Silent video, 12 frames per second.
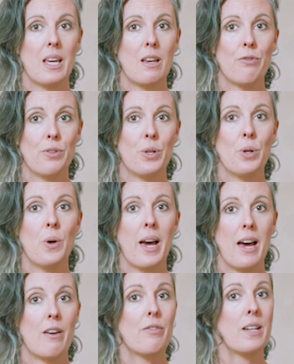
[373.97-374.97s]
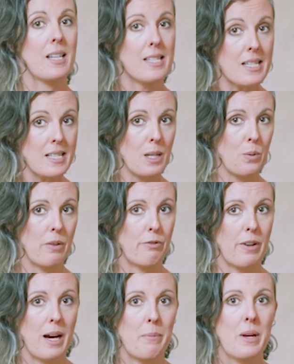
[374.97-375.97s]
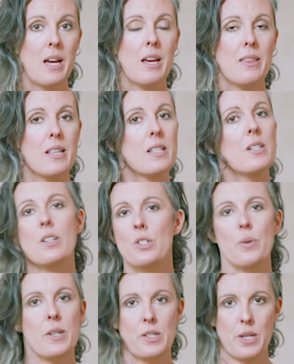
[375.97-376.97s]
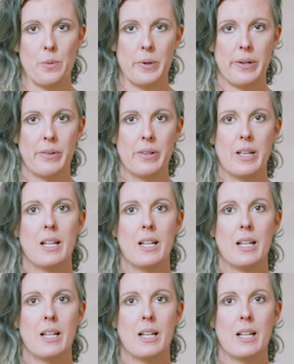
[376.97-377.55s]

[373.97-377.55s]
if you have an existing worm farm that's not doing so well.